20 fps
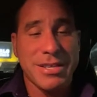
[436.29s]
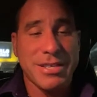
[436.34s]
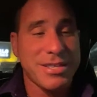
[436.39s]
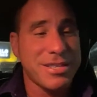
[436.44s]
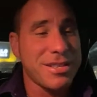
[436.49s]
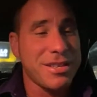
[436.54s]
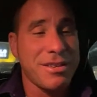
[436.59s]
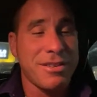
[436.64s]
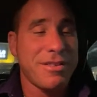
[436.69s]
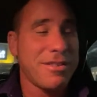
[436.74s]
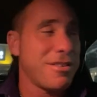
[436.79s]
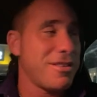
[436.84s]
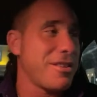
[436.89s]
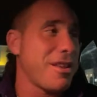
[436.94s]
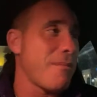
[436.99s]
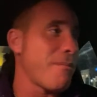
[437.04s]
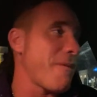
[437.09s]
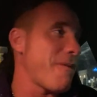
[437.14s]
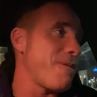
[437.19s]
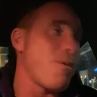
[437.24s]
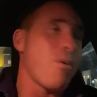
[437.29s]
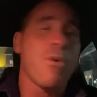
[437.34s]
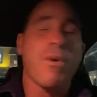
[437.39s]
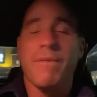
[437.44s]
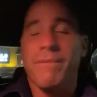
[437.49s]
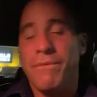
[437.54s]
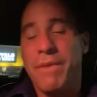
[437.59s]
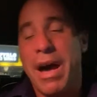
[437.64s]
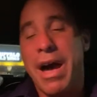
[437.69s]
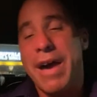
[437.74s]
the number 4
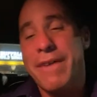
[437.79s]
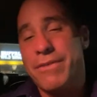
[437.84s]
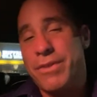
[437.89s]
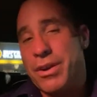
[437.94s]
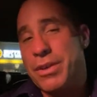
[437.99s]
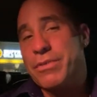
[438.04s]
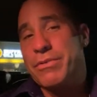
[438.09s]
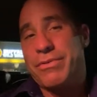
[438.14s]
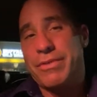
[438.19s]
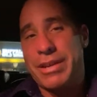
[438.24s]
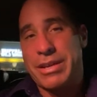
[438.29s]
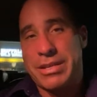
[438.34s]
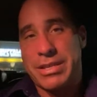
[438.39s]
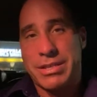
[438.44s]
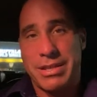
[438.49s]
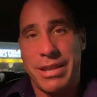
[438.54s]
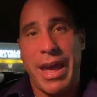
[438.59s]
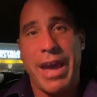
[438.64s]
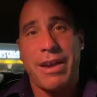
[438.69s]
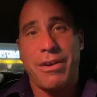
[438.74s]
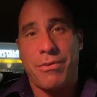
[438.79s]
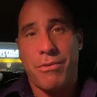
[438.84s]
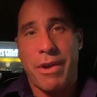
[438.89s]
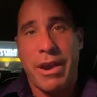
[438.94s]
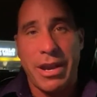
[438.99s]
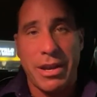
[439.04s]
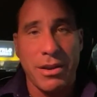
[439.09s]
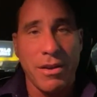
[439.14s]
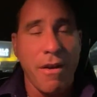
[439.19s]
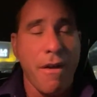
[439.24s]
and 5, aren't that
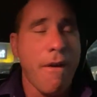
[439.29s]
great,